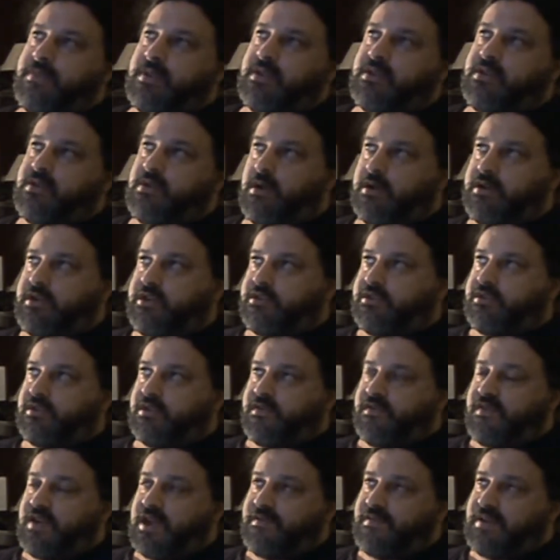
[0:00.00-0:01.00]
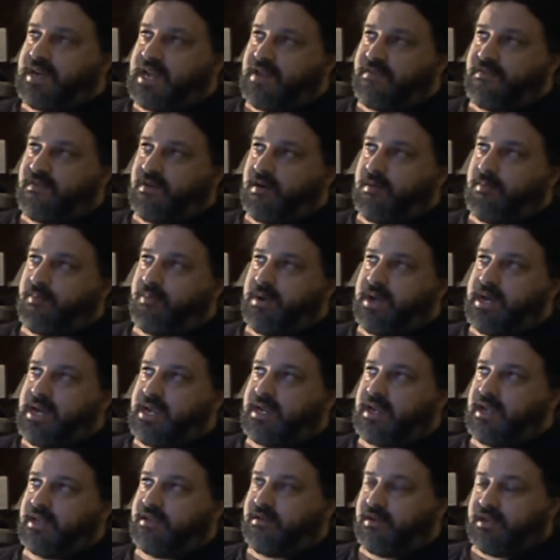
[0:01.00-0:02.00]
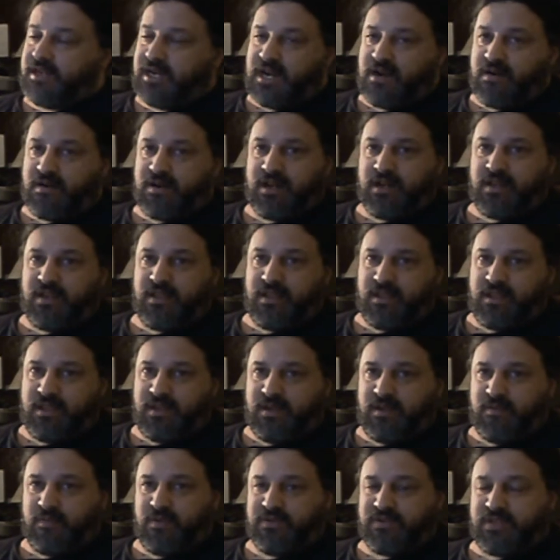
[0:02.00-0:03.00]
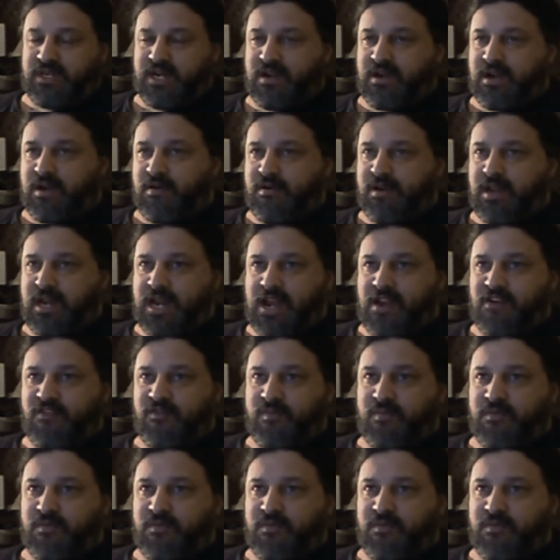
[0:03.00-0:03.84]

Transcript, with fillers: So I just took a 5.5 hour break. I took an hour, and it was an hour and a half